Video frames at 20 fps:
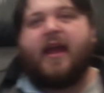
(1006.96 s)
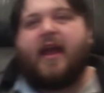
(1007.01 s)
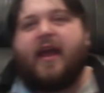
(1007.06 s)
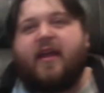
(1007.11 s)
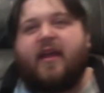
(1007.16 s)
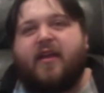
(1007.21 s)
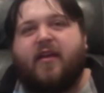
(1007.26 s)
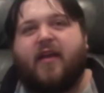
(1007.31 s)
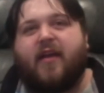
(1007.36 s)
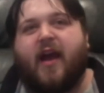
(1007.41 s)

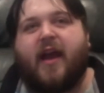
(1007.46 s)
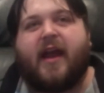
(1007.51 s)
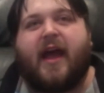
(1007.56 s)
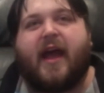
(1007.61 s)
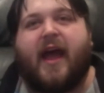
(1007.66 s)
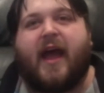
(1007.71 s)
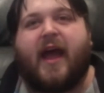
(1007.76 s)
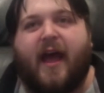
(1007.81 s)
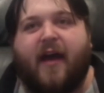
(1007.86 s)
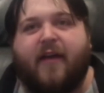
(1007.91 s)
you
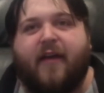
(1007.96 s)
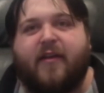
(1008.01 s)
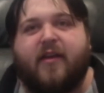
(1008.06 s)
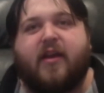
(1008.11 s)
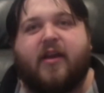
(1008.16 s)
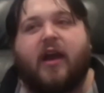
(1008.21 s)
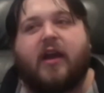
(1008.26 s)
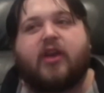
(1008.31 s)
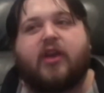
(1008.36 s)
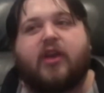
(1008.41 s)

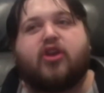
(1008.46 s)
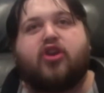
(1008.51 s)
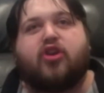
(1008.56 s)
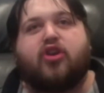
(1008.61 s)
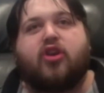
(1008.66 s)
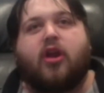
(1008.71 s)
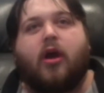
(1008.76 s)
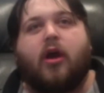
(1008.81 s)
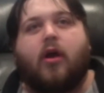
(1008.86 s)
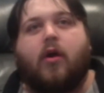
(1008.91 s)
gotta
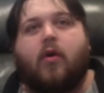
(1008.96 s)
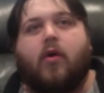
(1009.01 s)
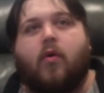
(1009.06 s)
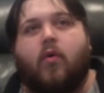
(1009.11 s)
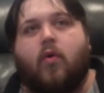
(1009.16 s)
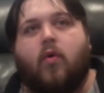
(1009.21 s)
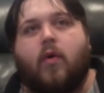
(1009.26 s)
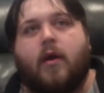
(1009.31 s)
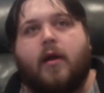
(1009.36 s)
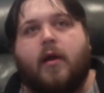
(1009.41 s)

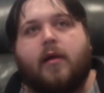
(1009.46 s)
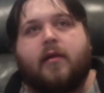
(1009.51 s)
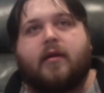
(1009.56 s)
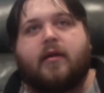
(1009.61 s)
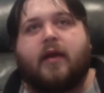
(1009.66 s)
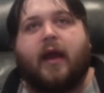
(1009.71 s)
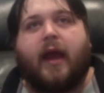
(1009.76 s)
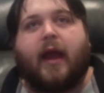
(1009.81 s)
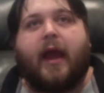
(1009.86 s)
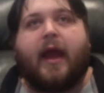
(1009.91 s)
know
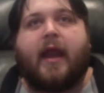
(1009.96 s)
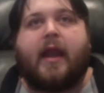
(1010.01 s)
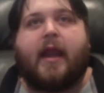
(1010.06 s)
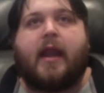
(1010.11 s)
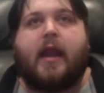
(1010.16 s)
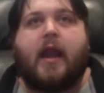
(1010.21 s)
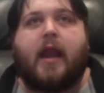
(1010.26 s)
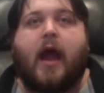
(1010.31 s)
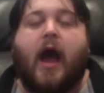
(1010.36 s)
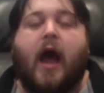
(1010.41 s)

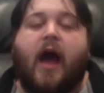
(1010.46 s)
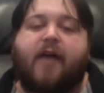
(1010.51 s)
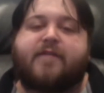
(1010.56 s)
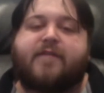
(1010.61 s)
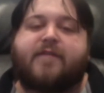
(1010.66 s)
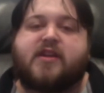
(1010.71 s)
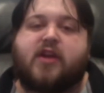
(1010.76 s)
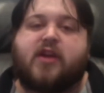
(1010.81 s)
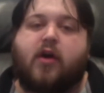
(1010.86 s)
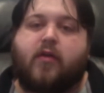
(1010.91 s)

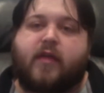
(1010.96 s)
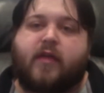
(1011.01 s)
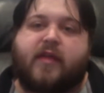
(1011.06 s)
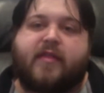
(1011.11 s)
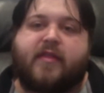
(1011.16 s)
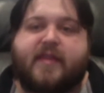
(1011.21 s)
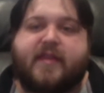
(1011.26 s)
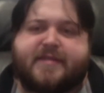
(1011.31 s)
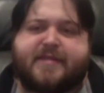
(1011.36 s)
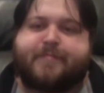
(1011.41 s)
enough to know
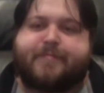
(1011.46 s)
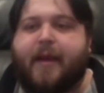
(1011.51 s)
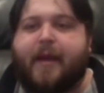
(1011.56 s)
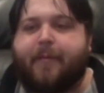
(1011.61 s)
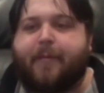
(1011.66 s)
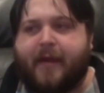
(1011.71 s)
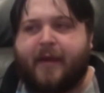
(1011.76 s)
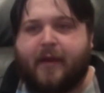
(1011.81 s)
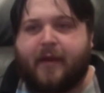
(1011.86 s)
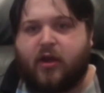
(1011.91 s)
that this
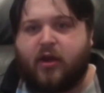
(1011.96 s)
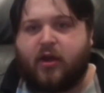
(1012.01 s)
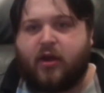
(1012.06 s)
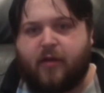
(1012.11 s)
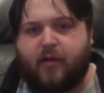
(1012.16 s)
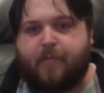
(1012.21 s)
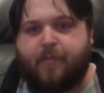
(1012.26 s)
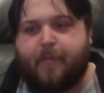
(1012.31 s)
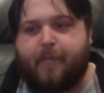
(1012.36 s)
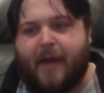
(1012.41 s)
might be a
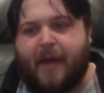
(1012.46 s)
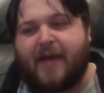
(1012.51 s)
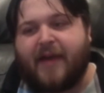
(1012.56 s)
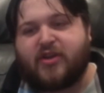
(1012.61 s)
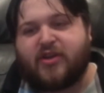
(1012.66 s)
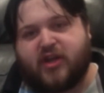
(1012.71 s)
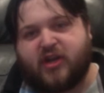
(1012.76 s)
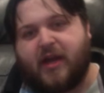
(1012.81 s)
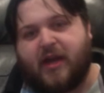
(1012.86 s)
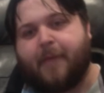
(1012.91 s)
good
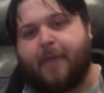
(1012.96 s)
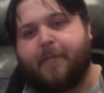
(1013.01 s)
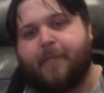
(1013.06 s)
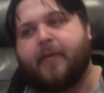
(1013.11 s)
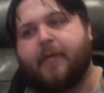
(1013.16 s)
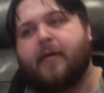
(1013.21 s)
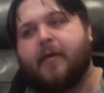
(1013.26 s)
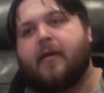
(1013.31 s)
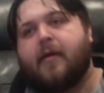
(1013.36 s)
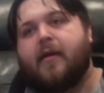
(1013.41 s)
matchup,
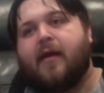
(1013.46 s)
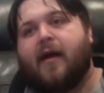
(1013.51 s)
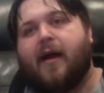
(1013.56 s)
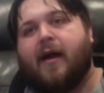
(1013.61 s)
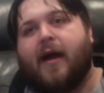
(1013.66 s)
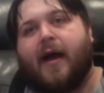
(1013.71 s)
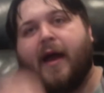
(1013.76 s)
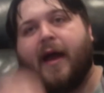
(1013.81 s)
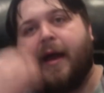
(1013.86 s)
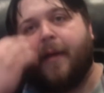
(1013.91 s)

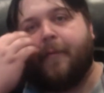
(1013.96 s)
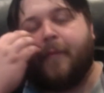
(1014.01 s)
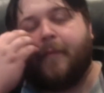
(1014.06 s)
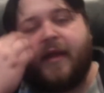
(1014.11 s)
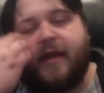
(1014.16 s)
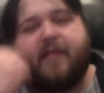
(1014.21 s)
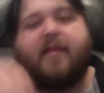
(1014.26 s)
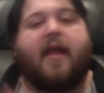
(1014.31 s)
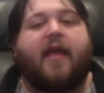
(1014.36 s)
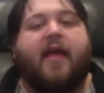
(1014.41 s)

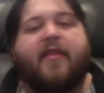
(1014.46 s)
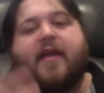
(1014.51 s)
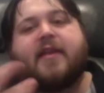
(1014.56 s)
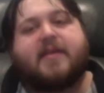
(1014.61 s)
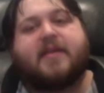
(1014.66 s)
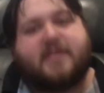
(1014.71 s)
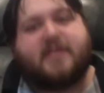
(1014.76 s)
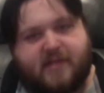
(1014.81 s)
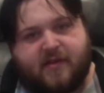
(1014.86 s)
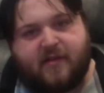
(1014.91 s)
and then,
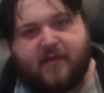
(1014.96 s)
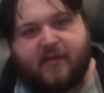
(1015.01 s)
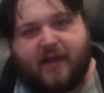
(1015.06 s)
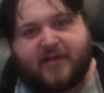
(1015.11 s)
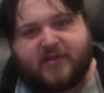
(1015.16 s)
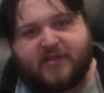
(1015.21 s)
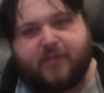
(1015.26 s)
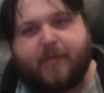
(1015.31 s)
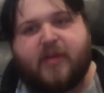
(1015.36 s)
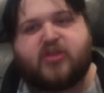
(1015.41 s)
as
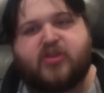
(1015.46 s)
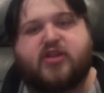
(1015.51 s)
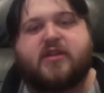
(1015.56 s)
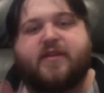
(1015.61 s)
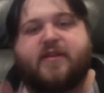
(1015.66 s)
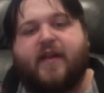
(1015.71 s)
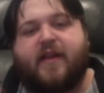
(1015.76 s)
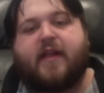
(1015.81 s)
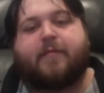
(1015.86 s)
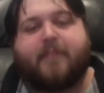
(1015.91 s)
you mentioned,
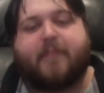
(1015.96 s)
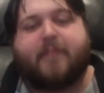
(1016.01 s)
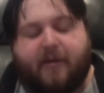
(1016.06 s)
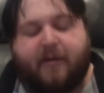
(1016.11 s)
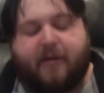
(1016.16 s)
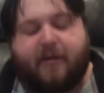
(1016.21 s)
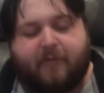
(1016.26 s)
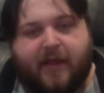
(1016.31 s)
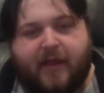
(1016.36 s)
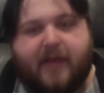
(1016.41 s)
develop that
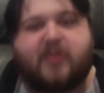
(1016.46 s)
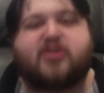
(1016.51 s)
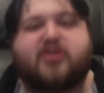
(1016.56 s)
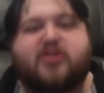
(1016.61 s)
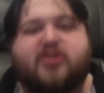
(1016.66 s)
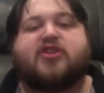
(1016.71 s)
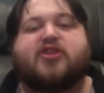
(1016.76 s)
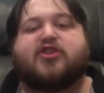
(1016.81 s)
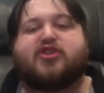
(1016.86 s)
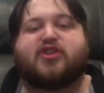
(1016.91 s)

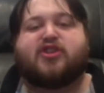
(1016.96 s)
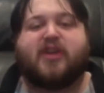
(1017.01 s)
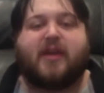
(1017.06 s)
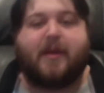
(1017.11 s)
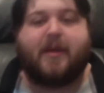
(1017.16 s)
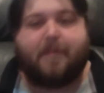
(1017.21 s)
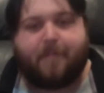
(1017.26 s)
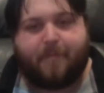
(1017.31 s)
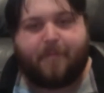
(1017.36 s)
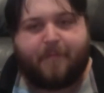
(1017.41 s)

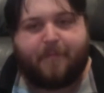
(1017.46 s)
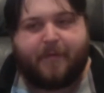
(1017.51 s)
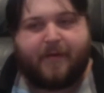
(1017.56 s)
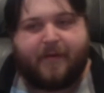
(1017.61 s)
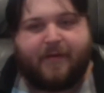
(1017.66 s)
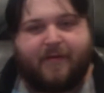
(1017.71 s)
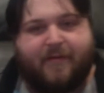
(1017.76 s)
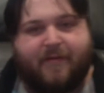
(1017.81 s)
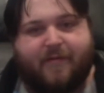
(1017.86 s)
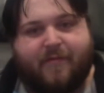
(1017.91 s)
relationship
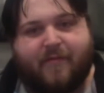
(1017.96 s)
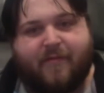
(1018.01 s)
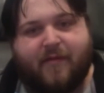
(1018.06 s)
and